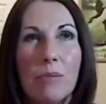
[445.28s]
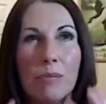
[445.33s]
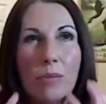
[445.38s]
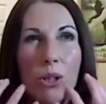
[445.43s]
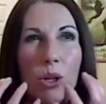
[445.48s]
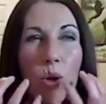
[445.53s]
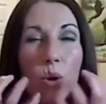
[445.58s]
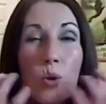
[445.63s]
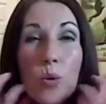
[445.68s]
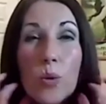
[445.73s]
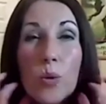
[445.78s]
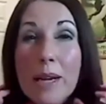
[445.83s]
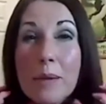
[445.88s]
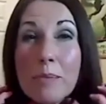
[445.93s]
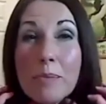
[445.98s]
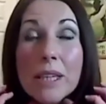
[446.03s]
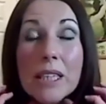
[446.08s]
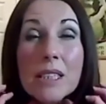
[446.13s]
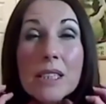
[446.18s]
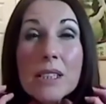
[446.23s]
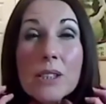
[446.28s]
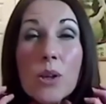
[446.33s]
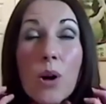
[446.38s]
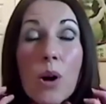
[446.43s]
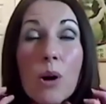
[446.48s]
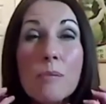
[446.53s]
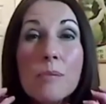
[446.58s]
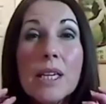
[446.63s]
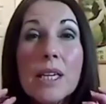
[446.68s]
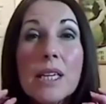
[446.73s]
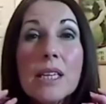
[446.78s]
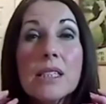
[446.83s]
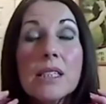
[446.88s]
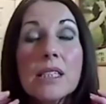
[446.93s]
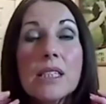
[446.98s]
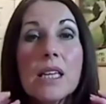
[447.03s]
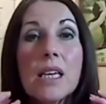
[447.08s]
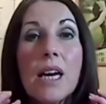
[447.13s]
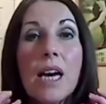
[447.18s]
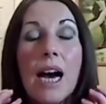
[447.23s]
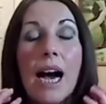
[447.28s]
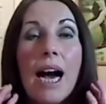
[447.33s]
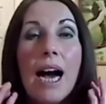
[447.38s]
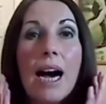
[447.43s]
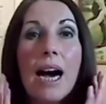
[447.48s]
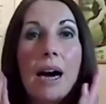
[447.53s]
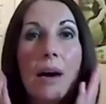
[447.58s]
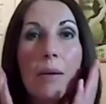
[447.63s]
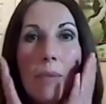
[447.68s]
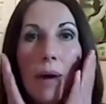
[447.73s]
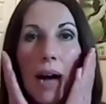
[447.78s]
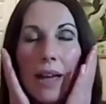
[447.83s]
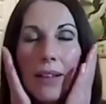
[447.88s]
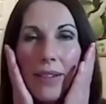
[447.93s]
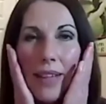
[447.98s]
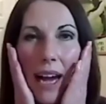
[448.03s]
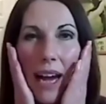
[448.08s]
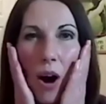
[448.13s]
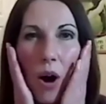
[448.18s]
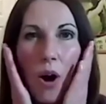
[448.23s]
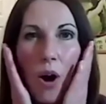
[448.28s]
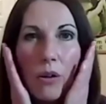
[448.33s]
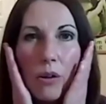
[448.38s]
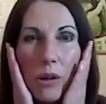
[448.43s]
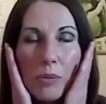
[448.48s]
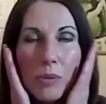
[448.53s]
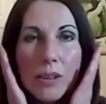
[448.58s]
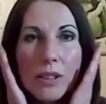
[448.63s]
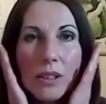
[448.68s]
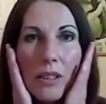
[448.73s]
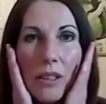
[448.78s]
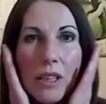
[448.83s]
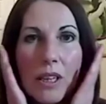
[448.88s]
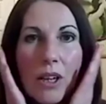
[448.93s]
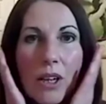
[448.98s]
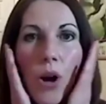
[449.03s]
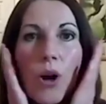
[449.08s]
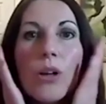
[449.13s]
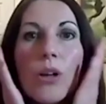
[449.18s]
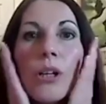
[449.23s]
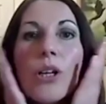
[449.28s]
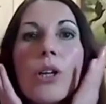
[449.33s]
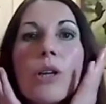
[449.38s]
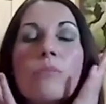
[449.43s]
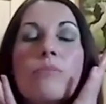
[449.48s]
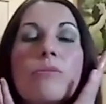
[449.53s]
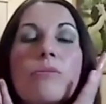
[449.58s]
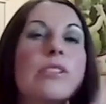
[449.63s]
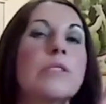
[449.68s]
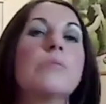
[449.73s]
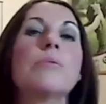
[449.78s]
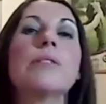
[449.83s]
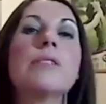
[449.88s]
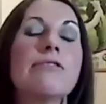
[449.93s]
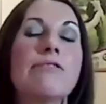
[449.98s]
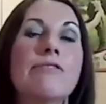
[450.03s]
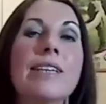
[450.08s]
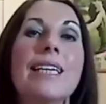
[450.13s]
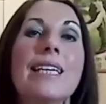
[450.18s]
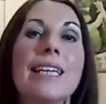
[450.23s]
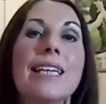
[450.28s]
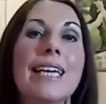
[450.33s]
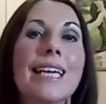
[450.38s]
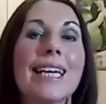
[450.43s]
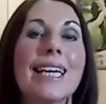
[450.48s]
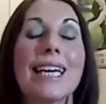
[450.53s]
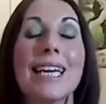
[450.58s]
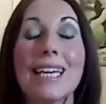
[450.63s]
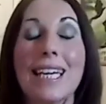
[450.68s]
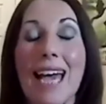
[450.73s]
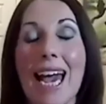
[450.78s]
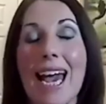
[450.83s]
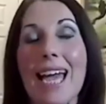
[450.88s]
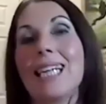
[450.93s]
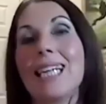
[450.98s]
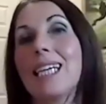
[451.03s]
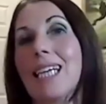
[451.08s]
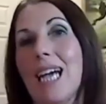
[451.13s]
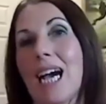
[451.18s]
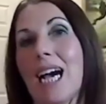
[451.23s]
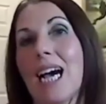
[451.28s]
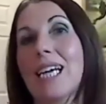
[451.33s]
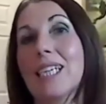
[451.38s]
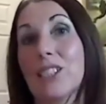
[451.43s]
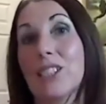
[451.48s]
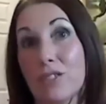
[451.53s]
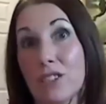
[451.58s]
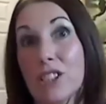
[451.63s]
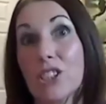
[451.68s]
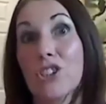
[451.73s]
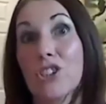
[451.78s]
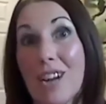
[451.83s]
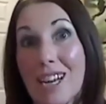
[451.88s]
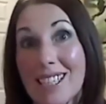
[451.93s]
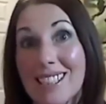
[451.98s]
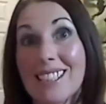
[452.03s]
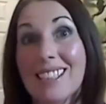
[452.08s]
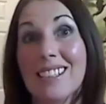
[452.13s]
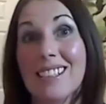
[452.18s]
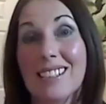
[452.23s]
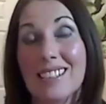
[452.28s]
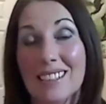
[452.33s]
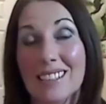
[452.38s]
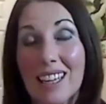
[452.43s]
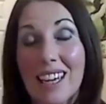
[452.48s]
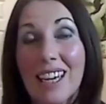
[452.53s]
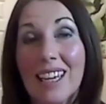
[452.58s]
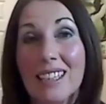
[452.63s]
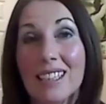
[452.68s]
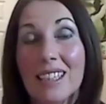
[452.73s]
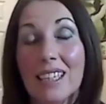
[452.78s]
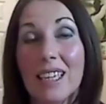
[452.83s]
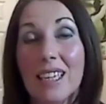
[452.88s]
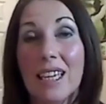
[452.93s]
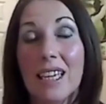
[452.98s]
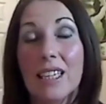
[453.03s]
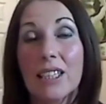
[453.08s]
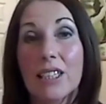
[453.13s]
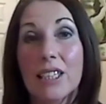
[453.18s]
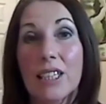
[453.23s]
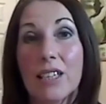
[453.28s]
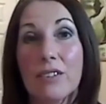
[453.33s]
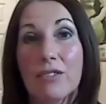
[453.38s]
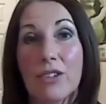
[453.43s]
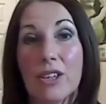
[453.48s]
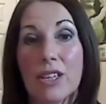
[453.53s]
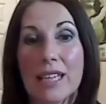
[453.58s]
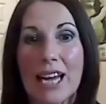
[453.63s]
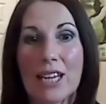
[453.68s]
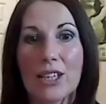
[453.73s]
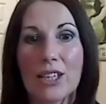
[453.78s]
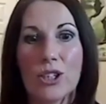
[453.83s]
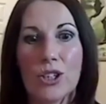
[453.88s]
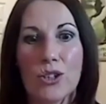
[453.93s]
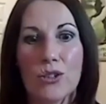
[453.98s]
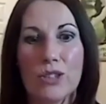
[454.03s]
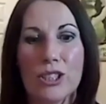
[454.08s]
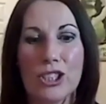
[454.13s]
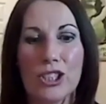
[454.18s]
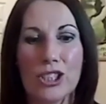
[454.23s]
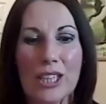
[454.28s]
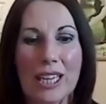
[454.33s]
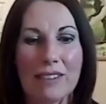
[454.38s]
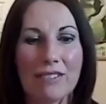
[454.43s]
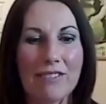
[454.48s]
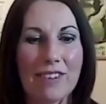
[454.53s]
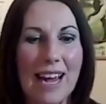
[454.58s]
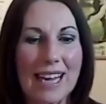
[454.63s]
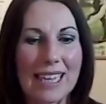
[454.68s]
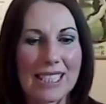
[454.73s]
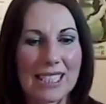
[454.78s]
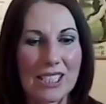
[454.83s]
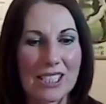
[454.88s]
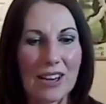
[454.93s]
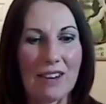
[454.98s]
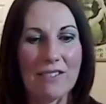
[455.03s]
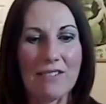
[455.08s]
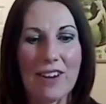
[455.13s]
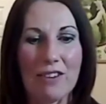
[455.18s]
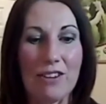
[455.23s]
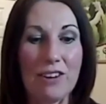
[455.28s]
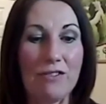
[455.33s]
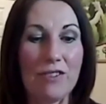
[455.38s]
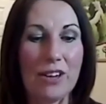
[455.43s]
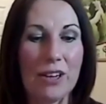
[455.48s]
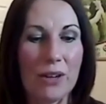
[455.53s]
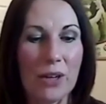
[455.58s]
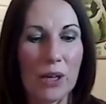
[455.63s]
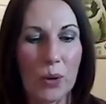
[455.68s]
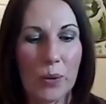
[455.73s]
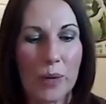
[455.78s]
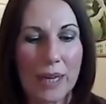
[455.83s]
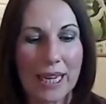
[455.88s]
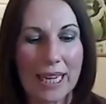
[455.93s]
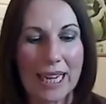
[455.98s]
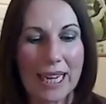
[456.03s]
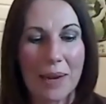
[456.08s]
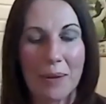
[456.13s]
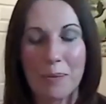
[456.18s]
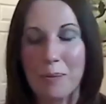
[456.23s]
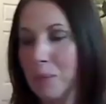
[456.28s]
crepiness almost, and that horrible, uncomfortable feeling in any kind of stressed skin. It'll give you that nourishing factor very, very quickly.